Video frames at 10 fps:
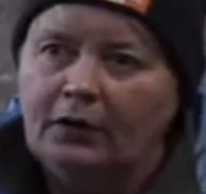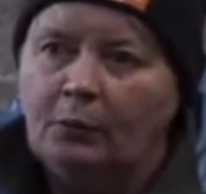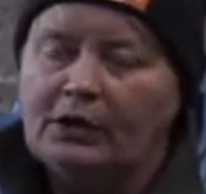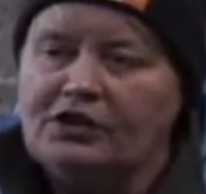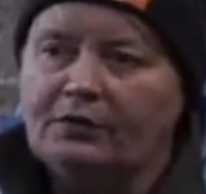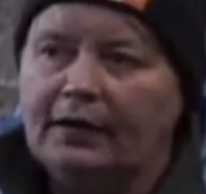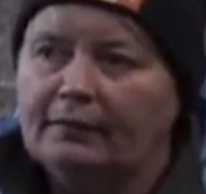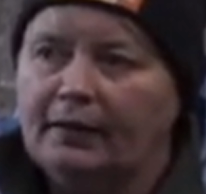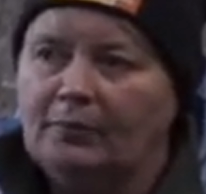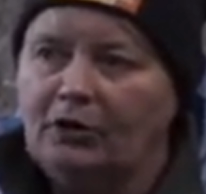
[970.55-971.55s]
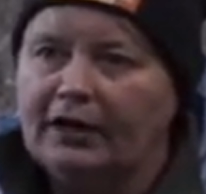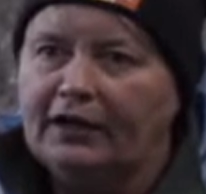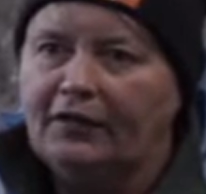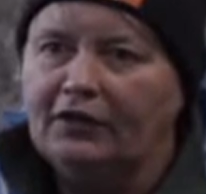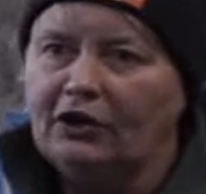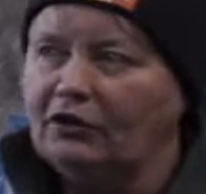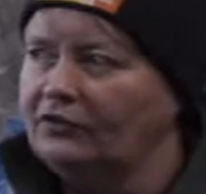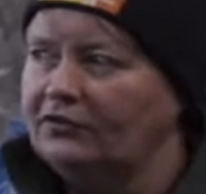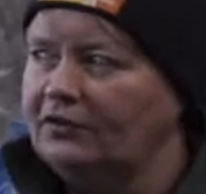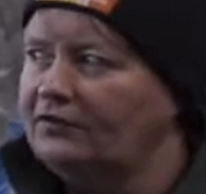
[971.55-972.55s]
We do it, I'm looking at the
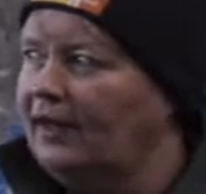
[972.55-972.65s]
youngsters